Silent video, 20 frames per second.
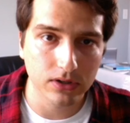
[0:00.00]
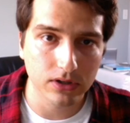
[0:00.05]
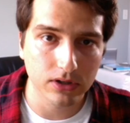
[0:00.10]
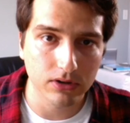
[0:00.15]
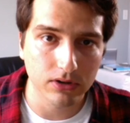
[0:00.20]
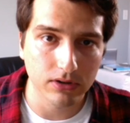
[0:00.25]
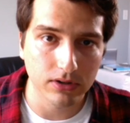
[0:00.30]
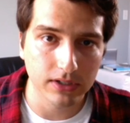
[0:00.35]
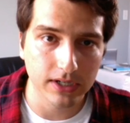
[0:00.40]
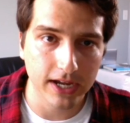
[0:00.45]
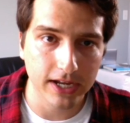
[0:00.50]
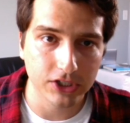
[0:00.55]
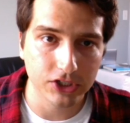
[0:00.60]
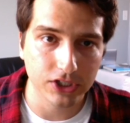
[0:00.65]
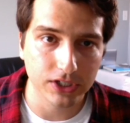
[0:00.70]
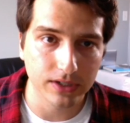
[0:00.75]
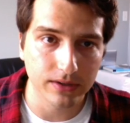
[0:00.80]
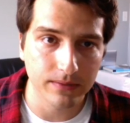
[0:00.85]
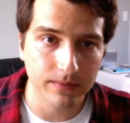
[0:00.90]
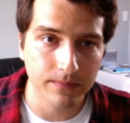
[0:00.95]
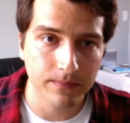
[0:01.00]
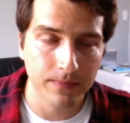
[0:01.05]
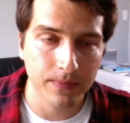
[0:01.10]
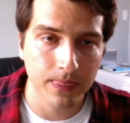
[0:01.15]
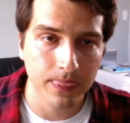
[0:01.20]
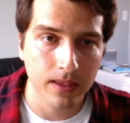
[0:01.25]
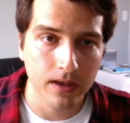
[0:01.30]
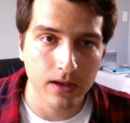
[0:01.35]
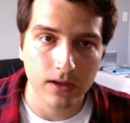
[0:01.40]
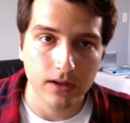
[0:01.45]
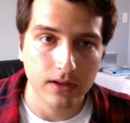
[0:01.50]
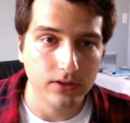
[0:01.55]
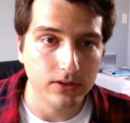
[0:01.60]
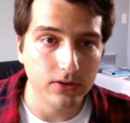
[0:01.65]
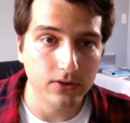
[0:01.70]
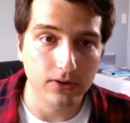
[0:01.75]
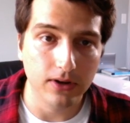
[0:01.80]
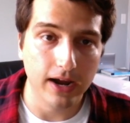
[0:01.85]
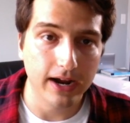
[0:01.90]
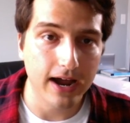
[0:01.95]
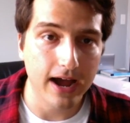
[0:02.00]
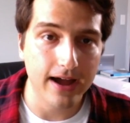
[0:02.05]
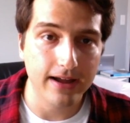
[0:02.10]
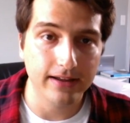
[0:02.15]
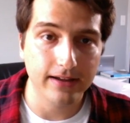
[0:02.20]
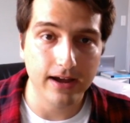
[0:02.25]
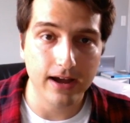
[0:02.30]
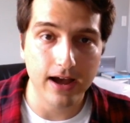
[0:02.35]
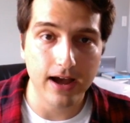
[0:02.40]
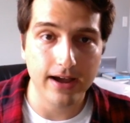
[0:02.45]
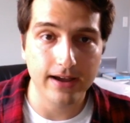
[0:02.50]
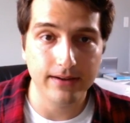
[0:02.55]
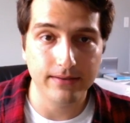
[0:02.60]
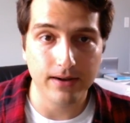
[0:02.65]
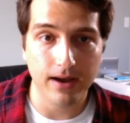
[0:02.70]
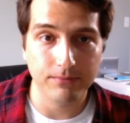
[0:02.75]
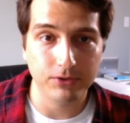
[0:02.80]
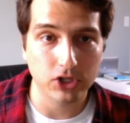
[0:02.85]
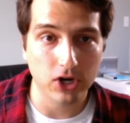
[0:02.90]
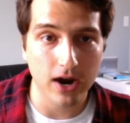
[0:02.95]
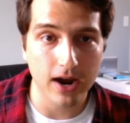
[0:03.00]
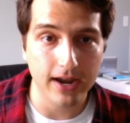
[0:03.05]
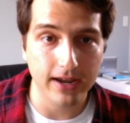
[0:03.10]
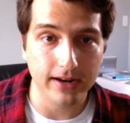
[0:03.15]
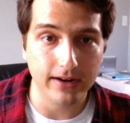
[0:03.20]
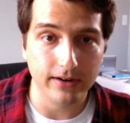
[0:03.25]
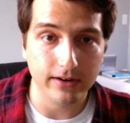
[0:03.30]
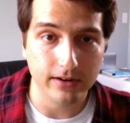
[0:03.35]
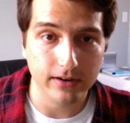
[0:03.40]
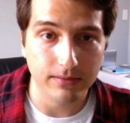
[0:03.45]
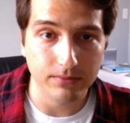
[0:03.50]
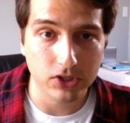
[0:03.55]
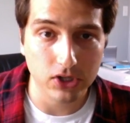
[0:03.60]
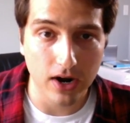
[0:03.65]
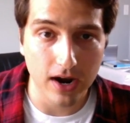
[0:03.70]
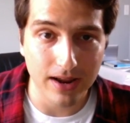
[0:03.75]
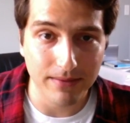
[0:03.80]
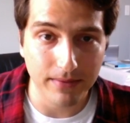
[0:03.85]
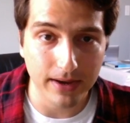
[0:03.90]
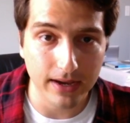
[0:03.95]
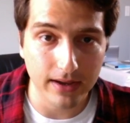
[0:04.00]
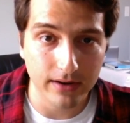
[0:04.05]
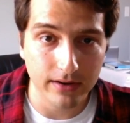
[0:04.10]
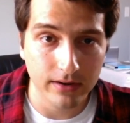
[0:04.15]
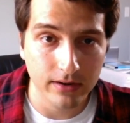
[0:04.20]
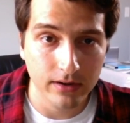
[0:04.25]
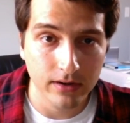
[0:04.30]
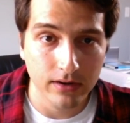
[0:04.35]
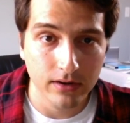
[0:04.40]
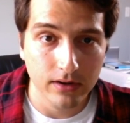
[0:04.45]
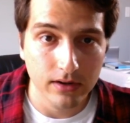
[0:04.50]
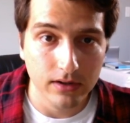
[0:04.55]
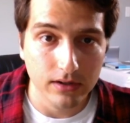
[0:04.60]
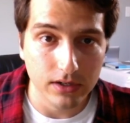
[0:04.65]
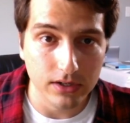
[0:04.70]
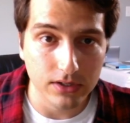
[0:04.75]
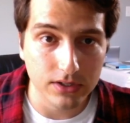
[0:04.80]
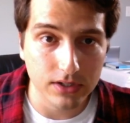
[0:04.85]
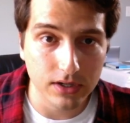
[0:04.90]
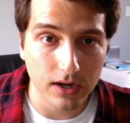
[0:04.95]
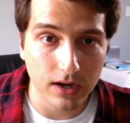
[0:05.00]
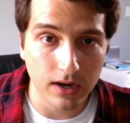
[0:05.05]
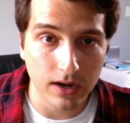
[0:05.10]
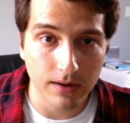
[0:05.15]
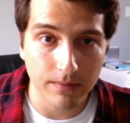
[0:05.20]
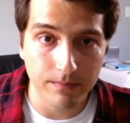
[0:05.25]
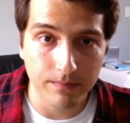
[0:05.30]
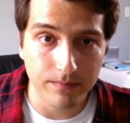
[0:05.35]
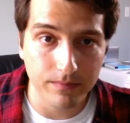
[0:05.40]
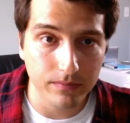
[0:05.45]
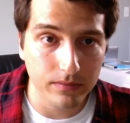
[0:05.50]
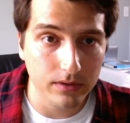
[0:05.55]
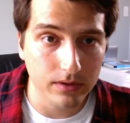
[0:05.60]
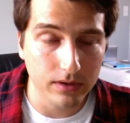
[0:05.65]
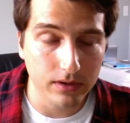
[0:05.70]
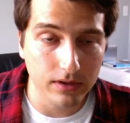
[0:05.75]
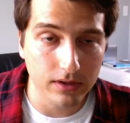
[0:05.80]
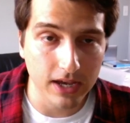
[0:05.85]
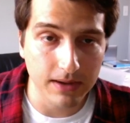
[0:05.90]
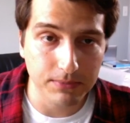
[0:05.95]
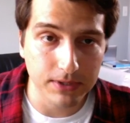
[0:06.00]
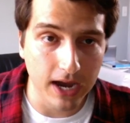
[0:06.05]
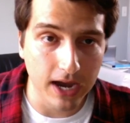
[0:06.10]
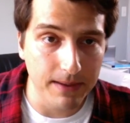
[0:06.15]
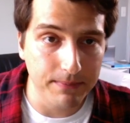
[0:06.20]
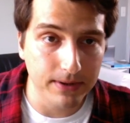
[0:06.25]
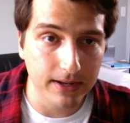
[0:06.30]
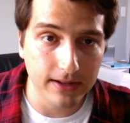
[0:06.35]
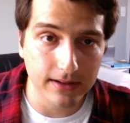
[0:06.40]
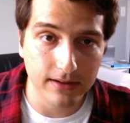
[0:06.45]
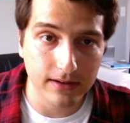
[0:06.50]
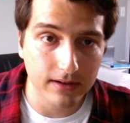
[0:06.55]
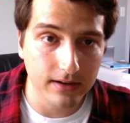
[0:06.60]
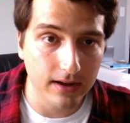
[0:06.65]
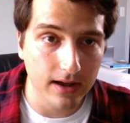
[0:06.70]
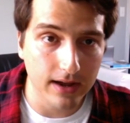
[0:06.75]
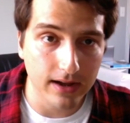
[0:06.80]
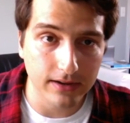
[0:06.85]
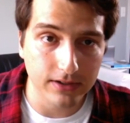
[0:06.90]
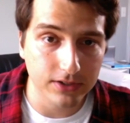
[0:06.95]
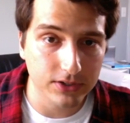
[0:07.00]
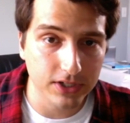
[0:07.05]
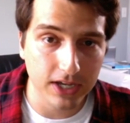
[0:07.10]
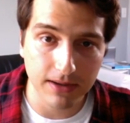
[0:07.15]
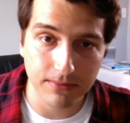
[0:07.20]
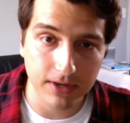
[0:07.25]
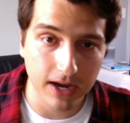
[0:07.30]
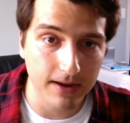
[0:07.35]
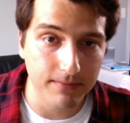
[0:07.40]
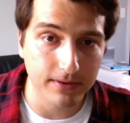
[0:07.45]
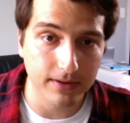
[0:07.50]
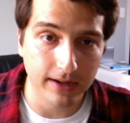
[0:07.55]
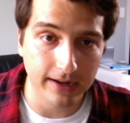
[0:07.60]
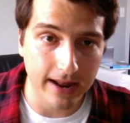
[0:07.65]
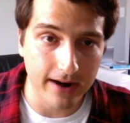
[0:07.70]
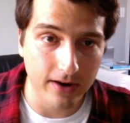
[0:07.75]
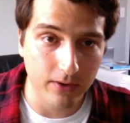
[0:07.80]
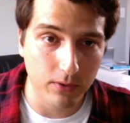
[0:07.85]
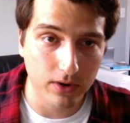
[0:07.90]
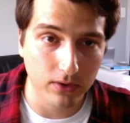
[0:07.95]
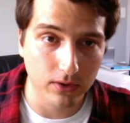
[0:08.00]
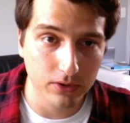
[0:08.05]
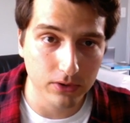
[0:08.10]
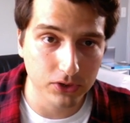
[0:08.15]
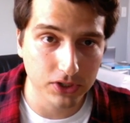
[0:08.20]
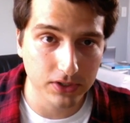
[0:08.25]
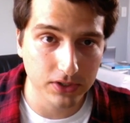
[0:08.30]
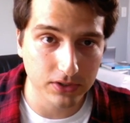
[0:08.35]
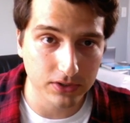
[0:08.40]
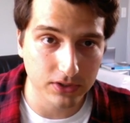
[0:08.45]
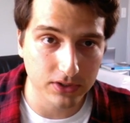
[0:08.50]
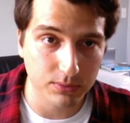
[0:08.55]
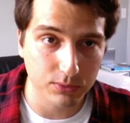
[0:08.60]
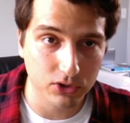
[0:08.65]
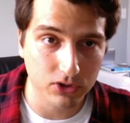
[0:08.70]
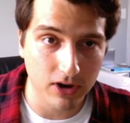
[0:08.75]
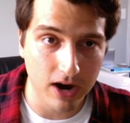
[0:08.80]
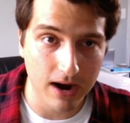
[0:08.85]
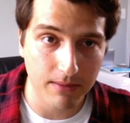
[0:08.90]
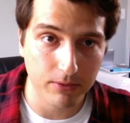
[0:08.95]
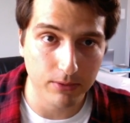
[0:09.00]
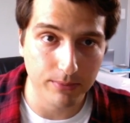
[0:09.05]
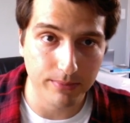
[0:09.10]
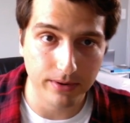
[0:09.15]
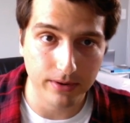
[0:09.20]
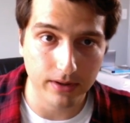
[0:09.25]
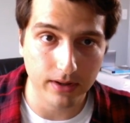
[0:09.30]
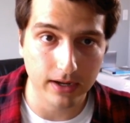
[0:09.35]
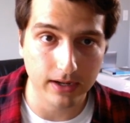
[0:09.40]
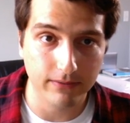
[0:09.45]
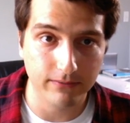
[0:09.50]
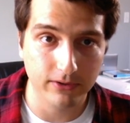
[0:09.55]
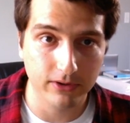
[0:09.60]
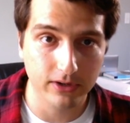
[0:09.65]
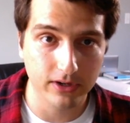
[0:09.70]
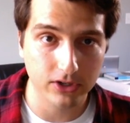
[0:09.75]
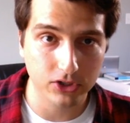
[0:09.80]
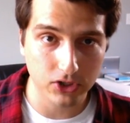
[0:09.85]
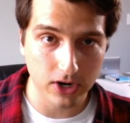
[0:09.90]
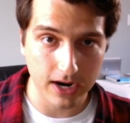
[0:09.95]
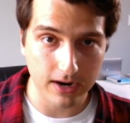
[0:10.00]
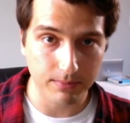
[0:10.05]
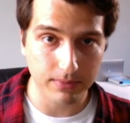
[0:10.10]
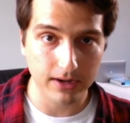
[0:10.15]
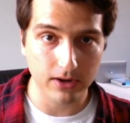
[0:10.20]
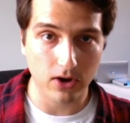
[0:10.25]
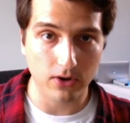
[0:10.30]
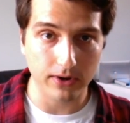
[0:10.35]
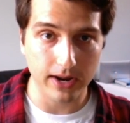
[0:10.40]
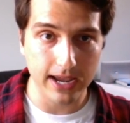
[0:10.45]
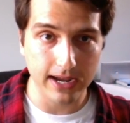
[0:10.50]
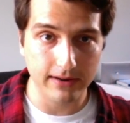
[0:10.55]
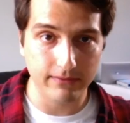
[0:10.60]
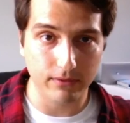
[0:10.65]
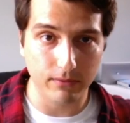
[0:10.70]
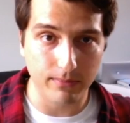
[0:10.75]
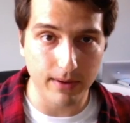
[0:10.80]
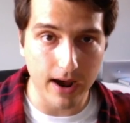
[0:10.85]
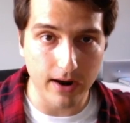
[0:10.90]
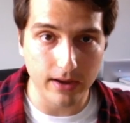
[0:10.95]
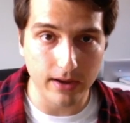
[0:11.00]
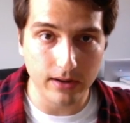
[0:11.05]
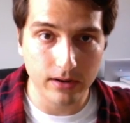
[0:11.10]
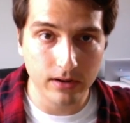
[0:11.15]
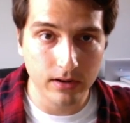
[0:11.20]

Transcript: your attention. Dude, like I, I, I'm trying. I'm trying, man. Just um, keep typing it. Uh, just keep typing. Like I don't want to lose you as a subscriber, but like if you're gonna try to be all negative about it,